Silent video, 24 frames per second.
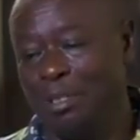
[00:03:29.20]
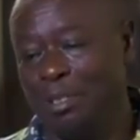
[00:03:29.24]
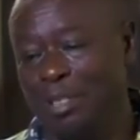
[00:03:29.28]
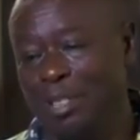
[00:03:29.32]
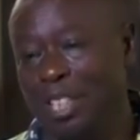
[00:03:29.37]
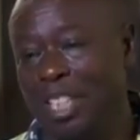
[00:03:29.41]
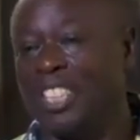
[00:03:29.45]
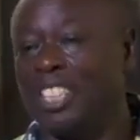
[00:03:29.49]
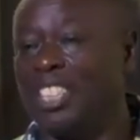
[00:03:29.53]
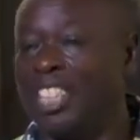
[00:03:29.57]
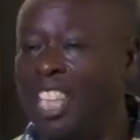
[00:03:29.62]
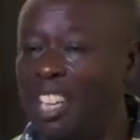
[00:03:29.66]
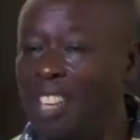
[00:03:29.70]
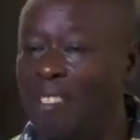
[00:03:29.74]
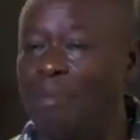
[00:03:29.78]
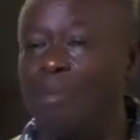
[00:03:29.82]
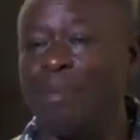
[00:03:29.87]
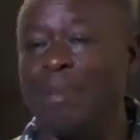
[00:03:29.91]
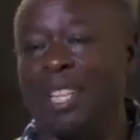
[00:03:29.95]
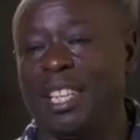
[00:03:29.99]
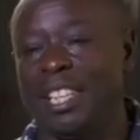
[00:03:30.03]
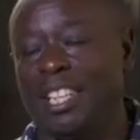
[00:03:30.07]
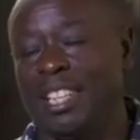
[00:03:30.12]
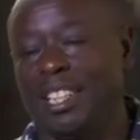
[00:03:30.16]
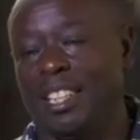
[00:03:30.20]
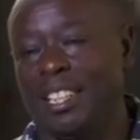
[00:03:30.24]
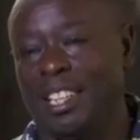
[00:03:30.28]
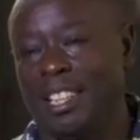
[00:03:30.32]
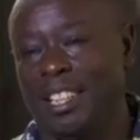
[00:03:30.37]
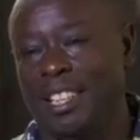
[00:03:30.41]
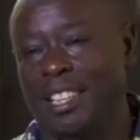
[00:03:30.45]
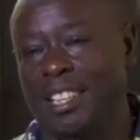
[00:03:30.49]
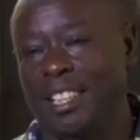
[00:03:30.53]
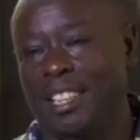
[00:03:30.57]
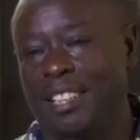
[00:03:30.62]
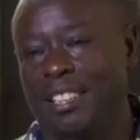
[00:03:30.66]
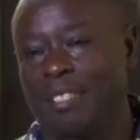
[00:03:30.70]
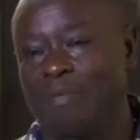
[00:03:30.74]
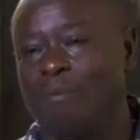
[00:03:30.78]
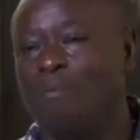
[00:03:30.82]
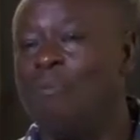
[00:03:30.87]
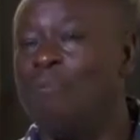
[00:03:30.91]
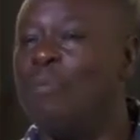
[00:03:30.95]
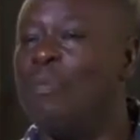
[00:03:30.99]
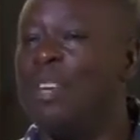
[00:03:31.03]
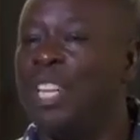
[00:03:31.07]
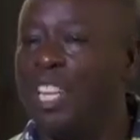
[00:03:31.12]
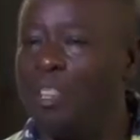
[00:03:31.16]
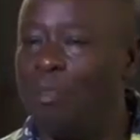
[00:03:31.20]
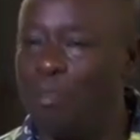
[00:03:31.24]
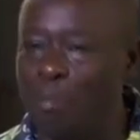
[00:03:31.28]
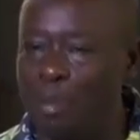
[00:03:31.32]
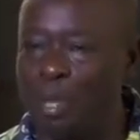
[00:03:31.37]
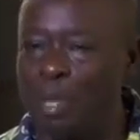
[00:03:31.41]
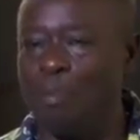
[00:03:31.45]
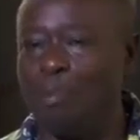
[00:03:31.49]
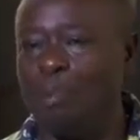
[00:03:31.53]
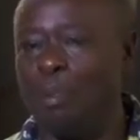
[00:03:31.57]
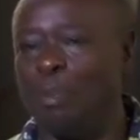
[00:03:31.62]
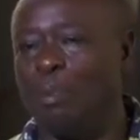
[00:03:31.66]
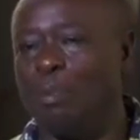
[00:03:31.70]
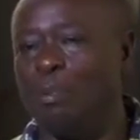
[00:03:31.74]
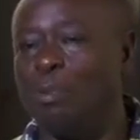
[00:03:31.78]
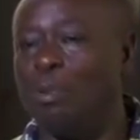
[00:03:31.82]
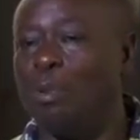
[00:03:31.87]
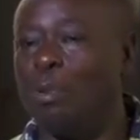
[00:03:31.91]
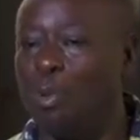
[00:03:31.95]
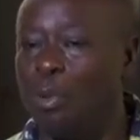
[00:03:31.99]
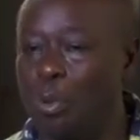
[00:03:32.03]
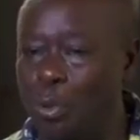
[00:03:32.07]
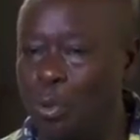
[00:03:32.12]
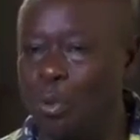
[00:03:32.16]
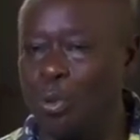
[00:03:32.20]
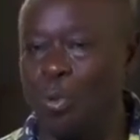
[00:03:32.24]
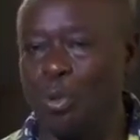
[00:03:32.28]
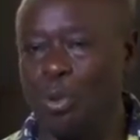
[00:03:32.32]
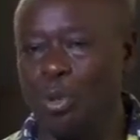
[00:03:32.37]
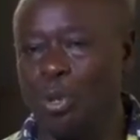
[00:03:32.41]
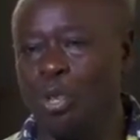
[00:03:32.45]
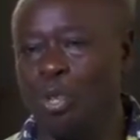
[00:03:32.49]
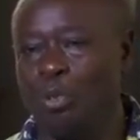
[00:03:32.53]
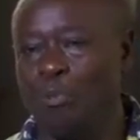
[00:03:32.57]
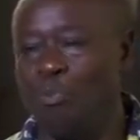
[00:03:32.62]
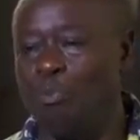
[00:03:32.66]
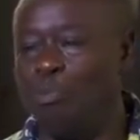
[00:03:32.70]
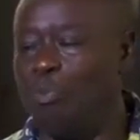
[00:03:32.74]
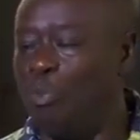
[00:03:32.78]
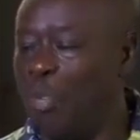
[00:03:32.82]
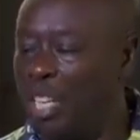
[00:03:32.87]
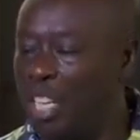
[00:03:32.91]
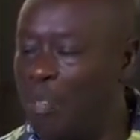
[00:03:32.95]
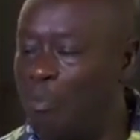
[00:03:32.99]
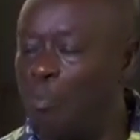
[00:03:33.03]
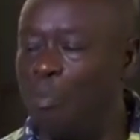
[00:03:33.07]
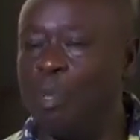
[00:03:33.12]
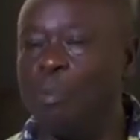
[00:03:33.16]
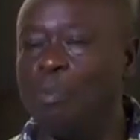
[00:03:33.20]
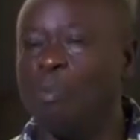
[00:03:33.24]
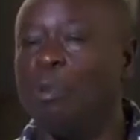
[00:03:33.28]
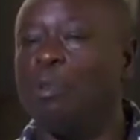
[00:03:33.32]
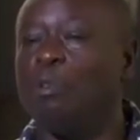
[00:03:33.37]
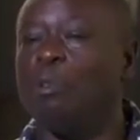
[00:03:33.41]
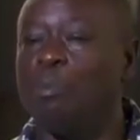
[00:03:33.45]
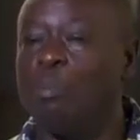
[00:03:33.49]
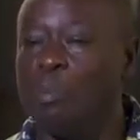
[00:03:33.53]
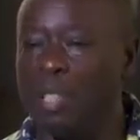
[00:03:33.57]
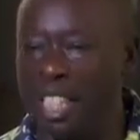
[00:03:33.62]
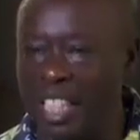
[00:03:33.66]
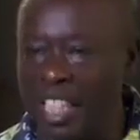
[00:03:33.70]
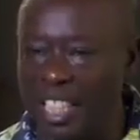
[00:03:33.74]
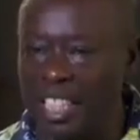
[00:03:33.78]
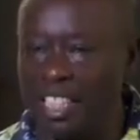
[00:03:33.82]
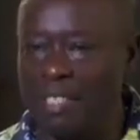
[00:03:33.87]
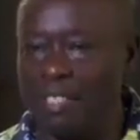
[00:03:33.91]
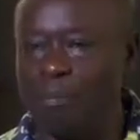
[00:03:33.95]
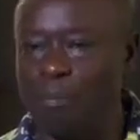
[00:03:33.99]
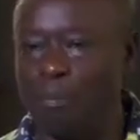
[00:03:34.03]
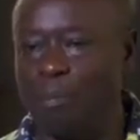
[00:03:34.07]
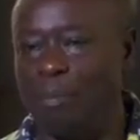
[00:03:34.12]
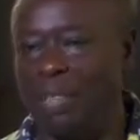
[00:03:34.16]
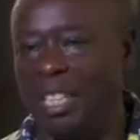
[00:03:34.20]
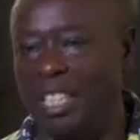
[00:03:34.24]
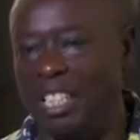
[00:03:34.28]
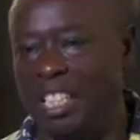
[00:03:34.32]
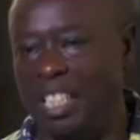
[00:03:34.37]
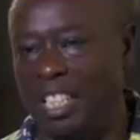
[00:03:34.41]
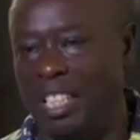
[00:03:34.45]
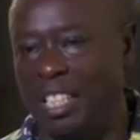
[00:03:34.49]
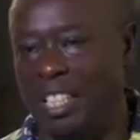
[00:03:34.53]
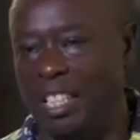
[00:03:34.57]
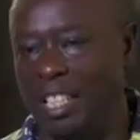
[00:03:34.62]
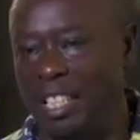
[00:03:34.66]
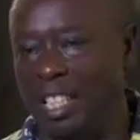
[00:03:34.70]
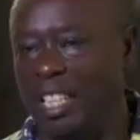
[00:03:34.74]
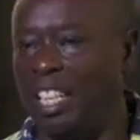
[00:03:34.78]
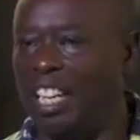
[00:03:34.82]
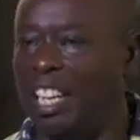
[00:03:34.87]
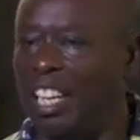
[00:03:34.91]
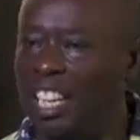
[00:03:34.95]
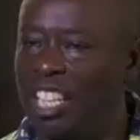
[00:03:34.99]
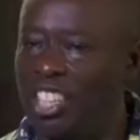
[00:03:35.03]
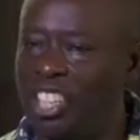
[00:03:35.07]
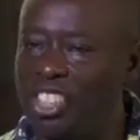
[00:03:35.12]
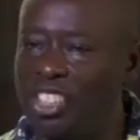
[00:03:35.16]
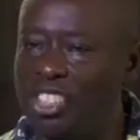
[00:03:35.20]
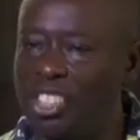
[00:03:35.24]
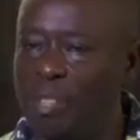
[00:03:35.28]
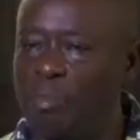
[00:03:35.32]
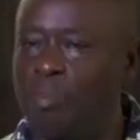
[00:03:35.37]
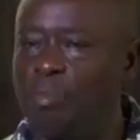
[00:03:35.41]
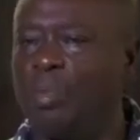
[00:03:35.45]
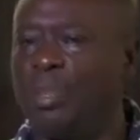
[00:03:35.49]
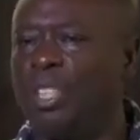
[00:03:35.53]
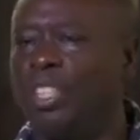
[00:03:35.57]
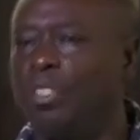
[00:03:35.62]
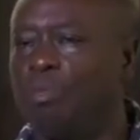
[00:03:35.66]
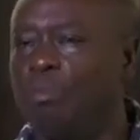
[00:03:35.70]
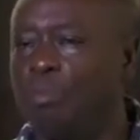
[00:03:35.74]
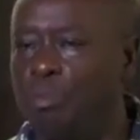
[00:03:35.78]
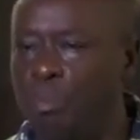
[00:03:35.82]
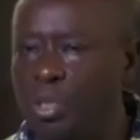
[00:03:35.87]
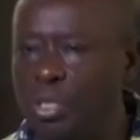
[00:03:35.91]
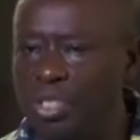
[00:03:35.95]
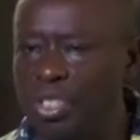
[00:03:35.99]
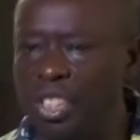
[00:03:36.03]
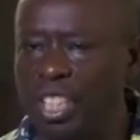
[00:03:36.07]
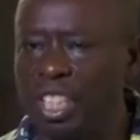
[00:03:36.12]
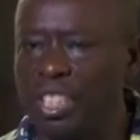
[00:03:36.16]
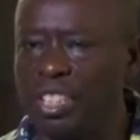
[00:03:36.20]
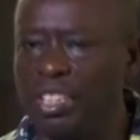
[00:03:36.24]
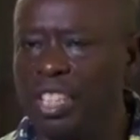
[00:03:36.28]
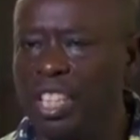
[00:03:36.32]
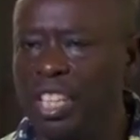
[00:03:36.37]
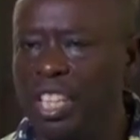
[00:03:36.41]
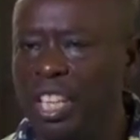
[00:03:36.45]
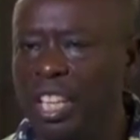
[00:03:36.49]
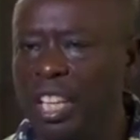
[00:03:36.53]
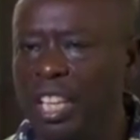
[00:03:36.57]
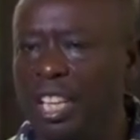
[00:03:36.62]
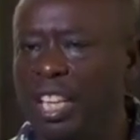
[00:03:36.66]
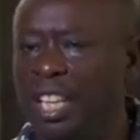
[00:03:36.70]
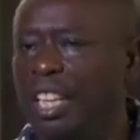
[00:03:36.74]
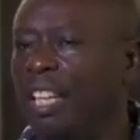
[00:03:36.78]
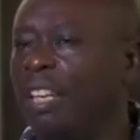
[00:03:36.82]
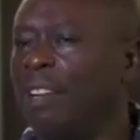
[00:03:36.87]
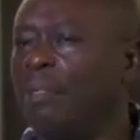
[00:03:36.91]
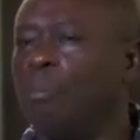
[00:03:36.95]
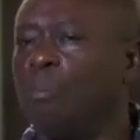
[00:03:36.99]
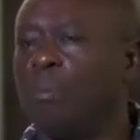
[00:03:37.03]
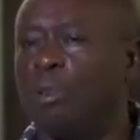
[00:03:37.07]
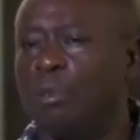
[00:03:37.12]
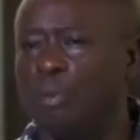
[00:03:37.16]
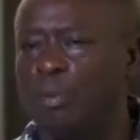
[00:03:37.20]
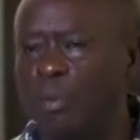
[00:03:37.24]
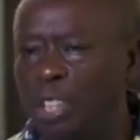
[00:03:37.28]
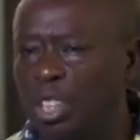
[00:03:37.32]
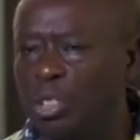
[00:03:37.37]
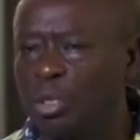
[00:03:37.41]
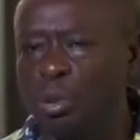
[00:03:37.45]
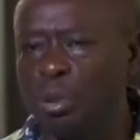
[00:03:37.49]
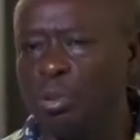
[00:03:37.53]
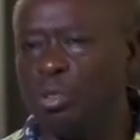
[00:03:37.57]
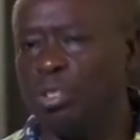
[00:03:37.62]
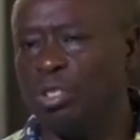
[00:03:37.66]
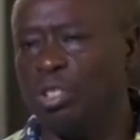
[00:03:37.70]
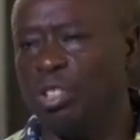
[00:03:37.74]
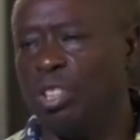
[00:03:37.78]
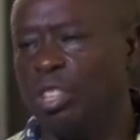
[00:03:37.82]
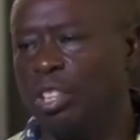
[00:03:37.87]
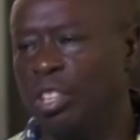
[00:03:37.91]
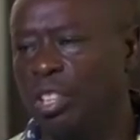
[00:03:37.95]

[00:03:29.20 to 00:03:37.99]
his government, many people will grow. Many people will be mentored in leadership, in business, in professions,